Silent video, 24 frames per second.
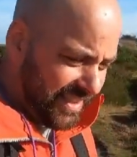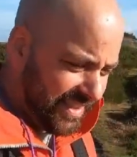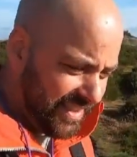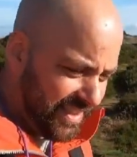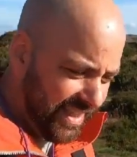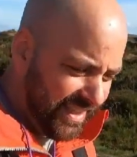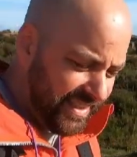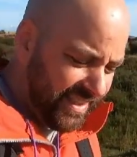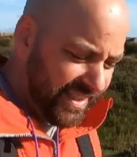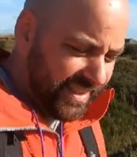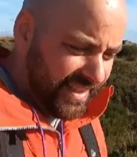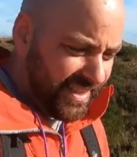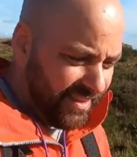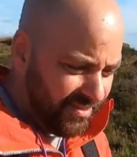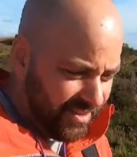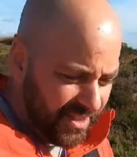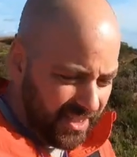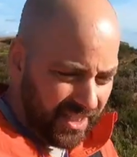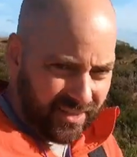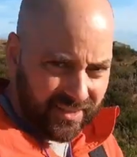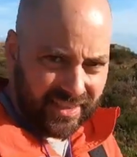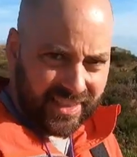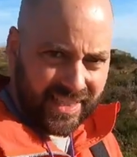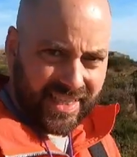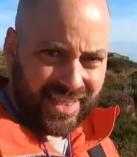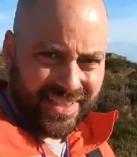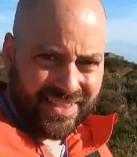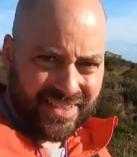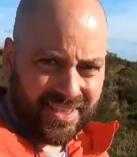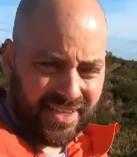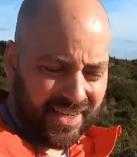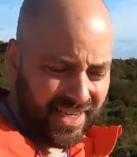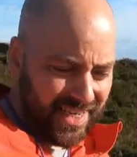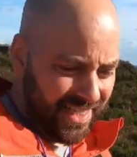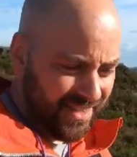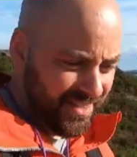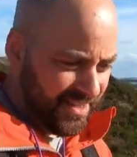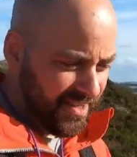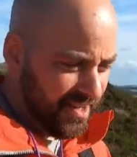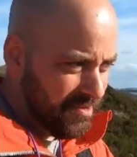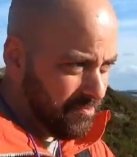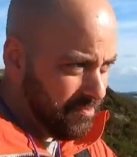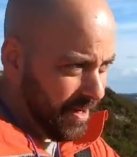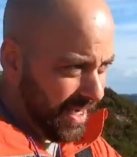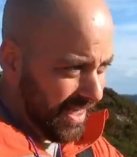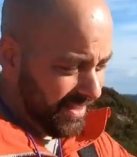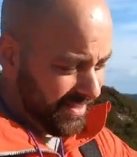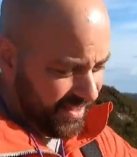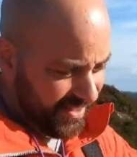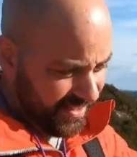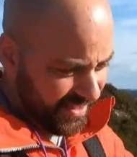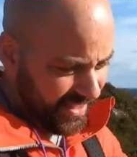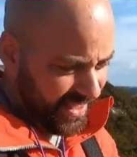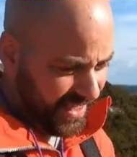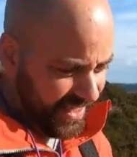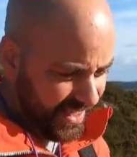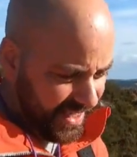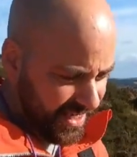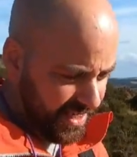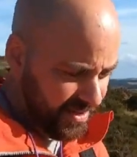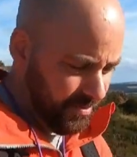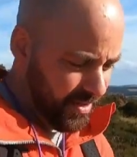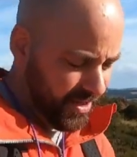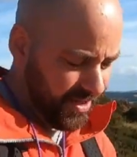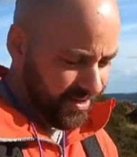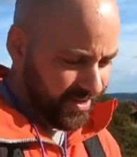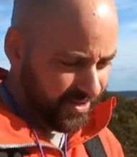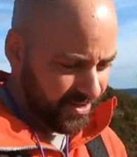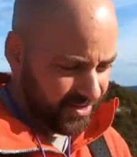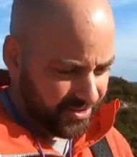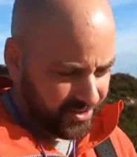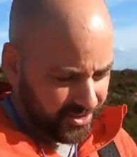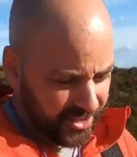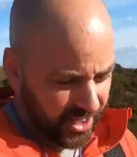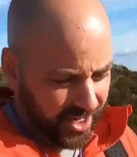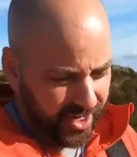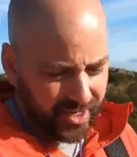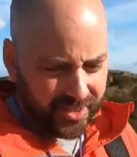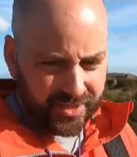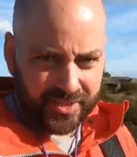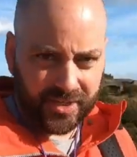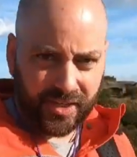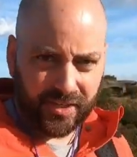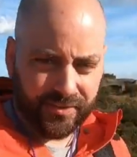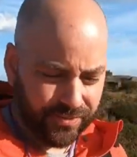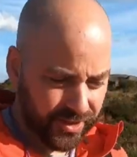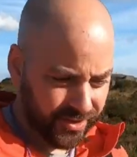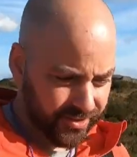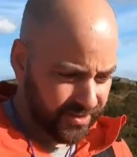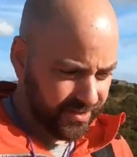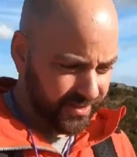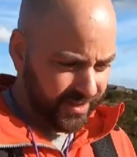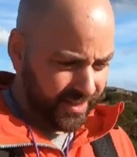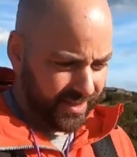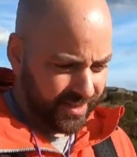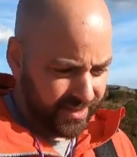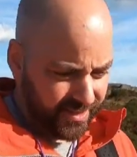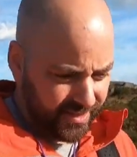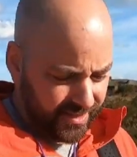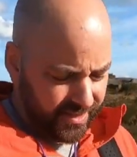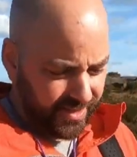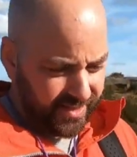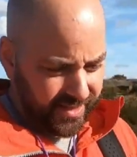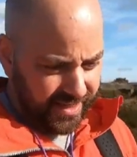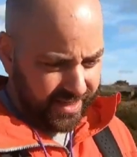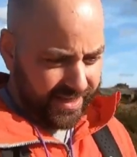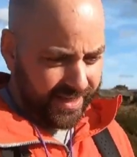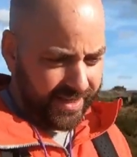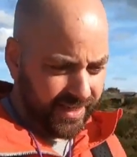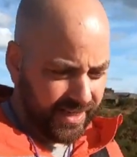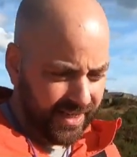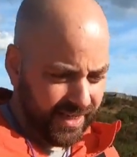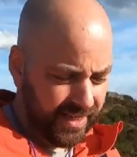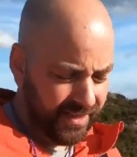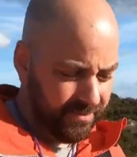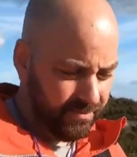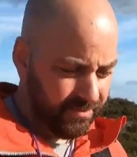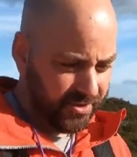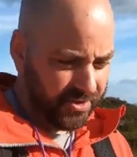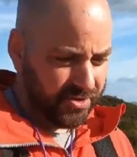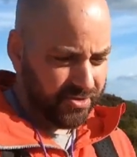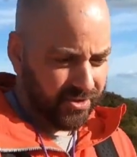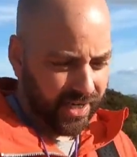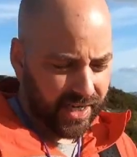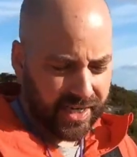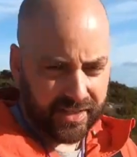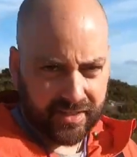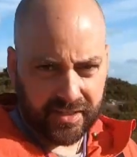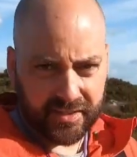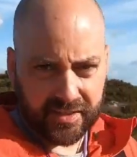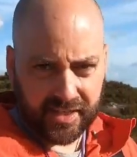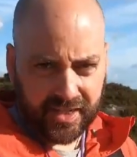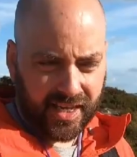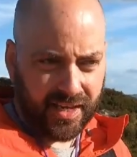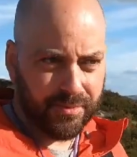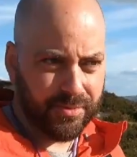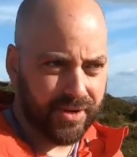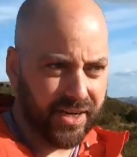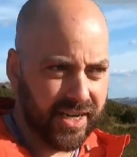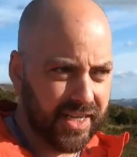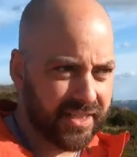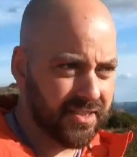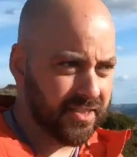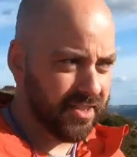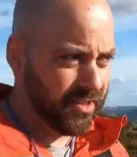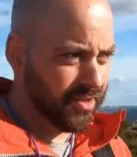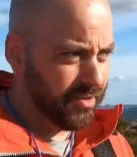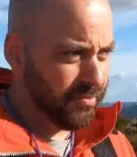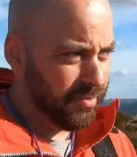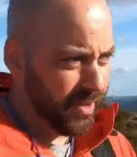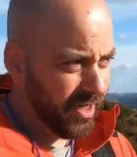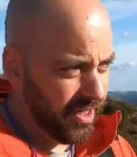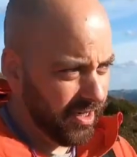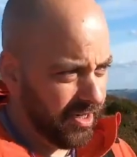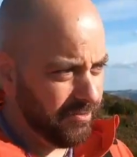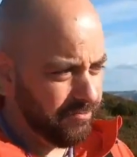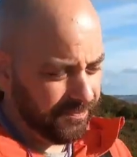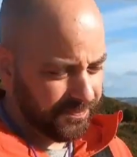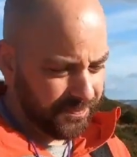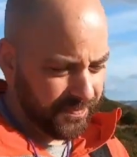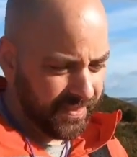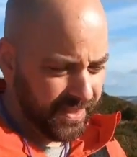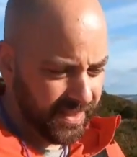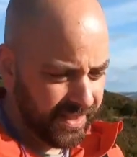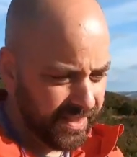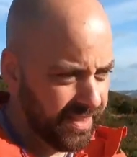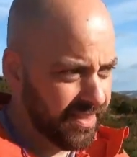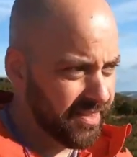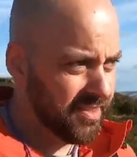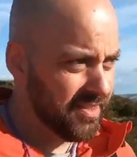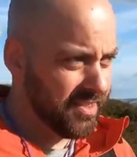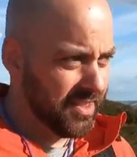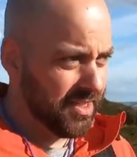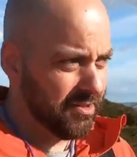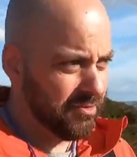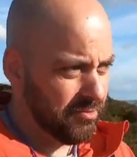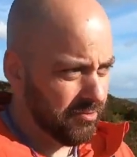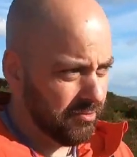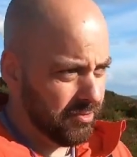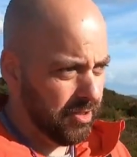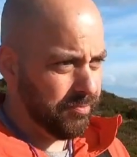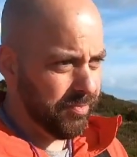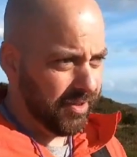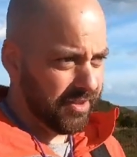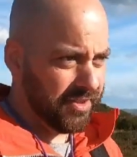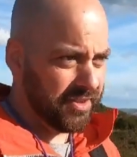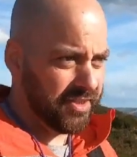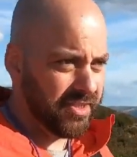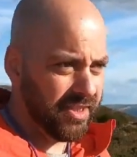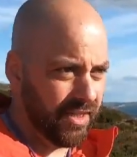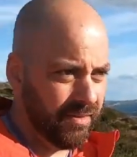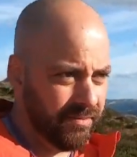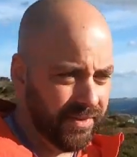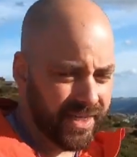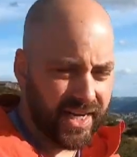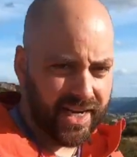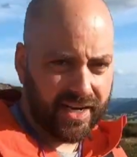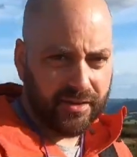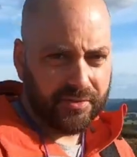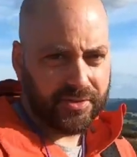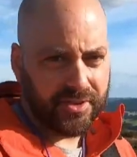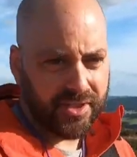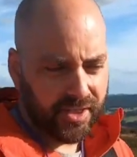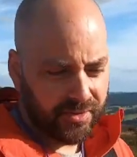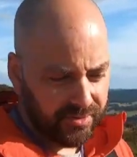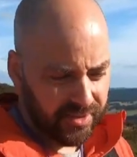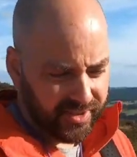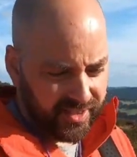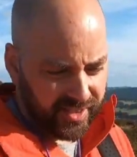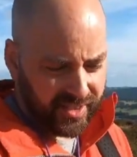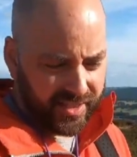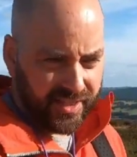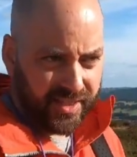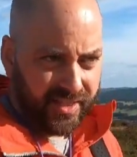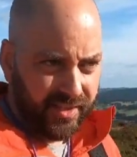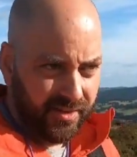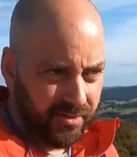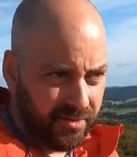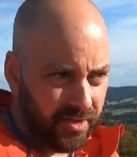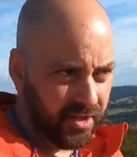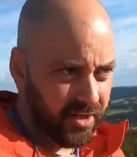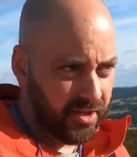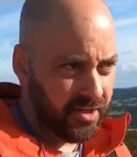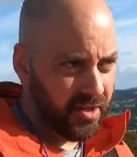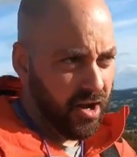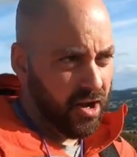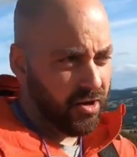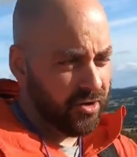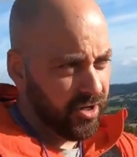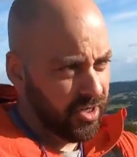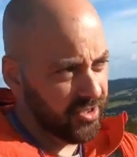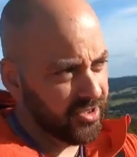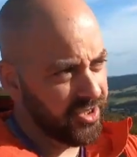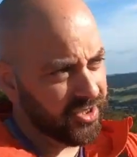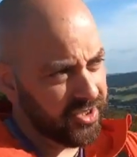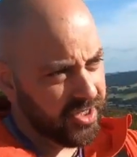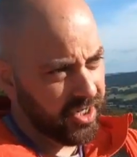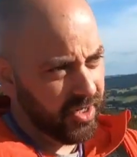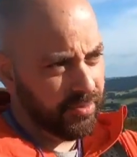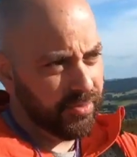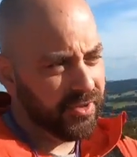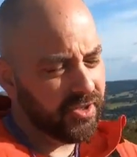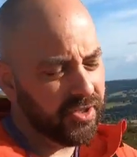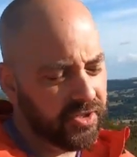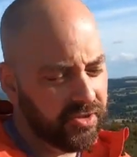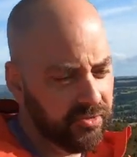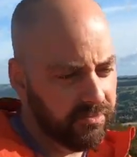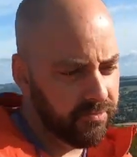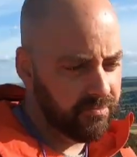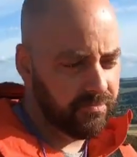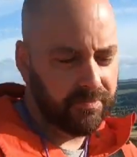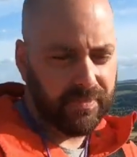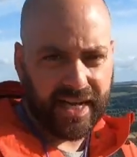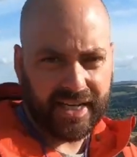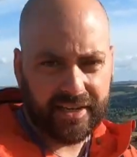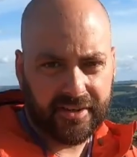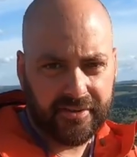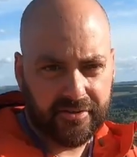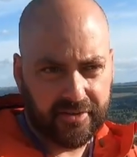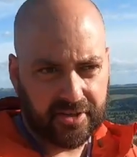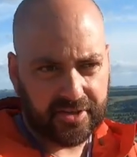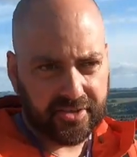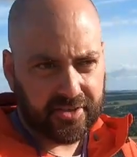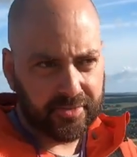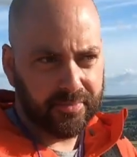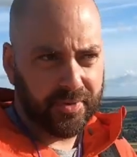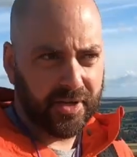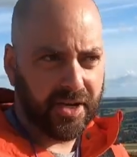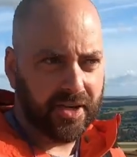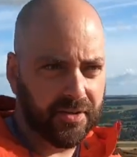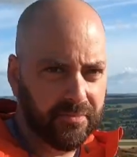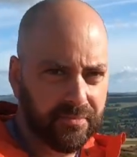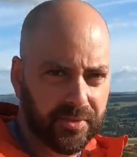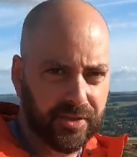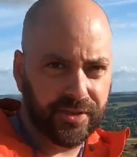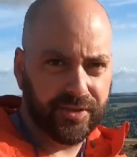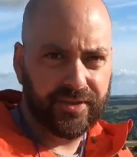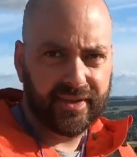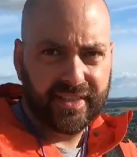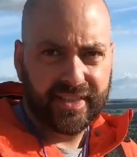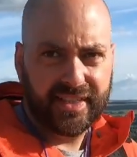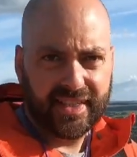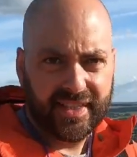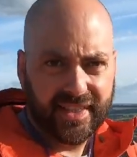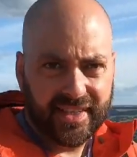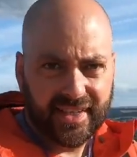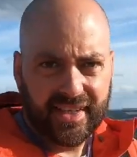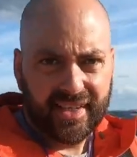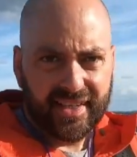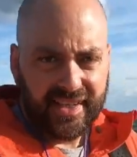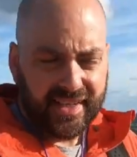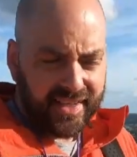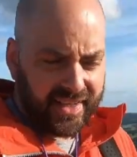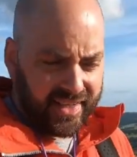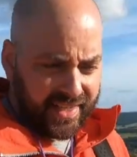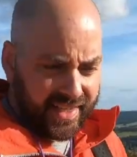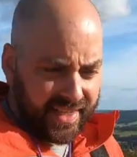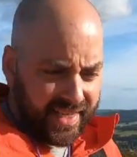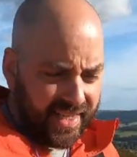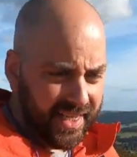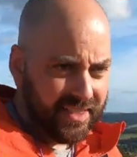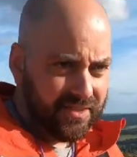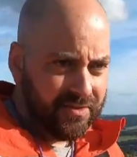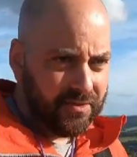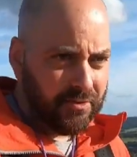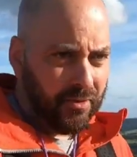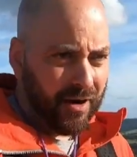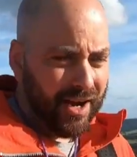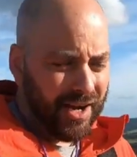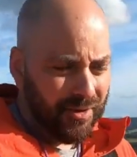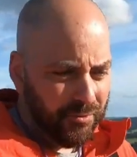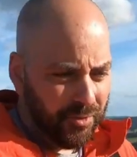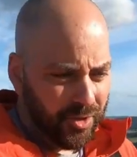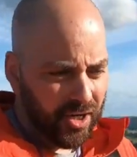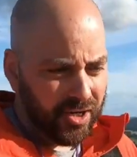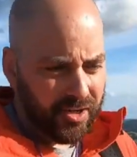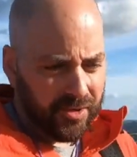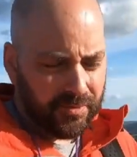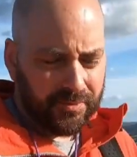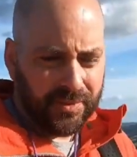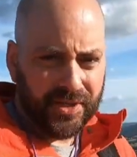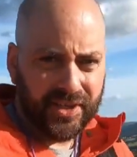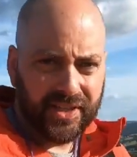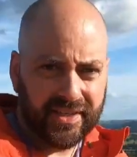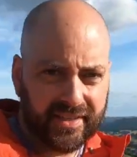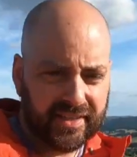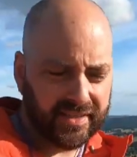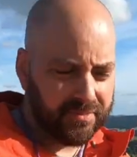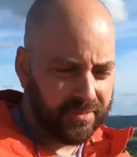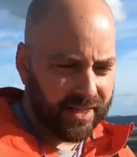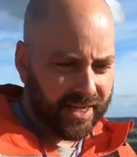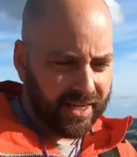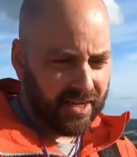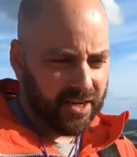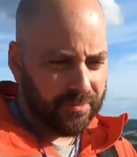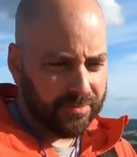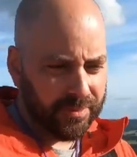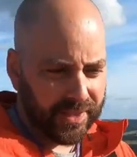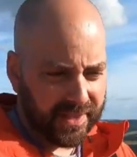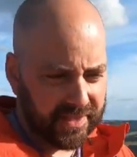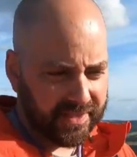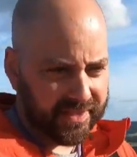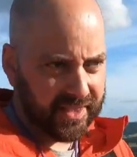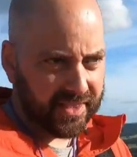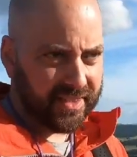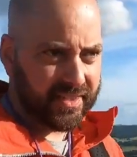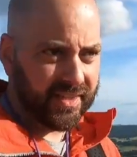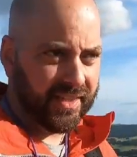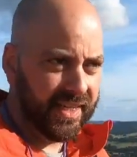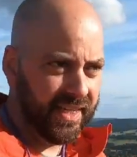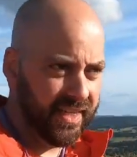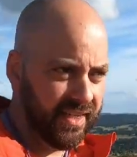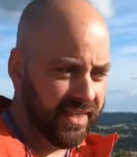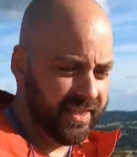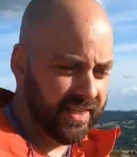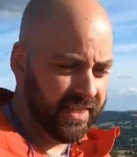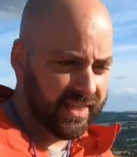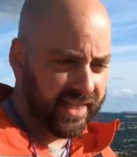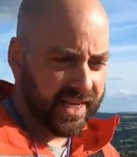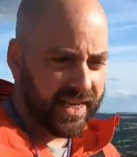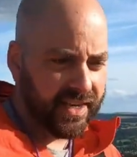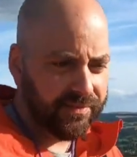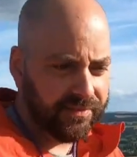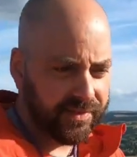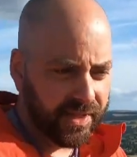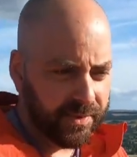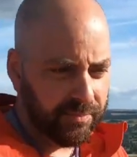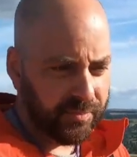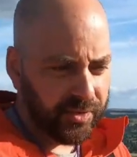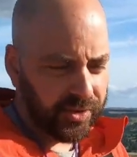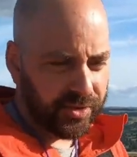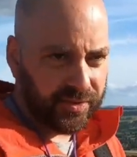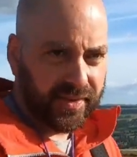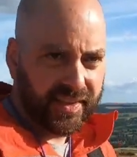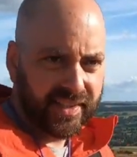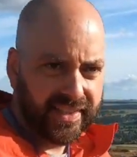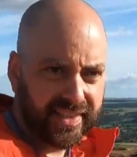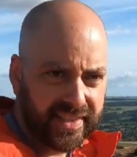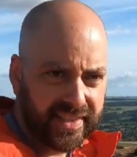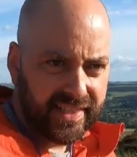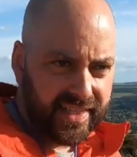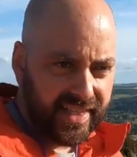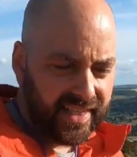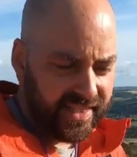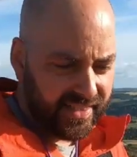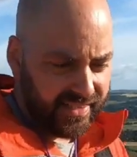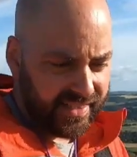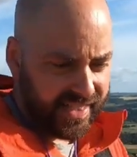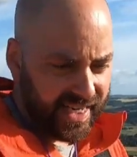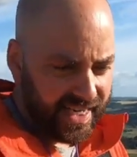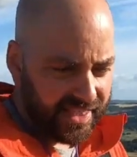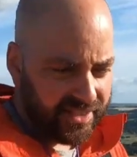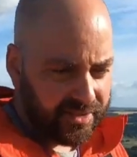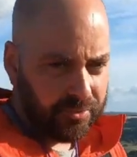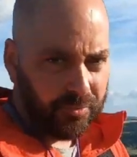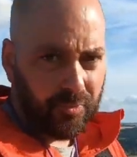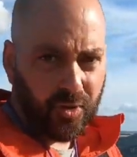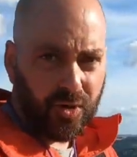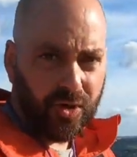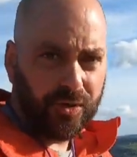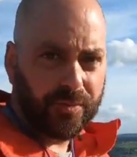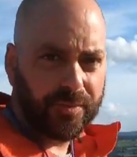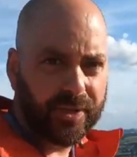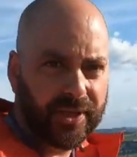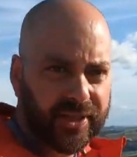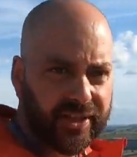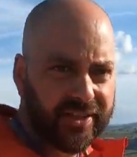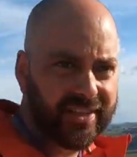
that I didn't have the dog leads, so I had to go back to the start of the trail on Curbar Edge on the bottom. So we're up on the top now, so I'm going to go across the top and come back across the bottom, but it's quite warm. It's about 6:30 in the evening, but it's nice and warm.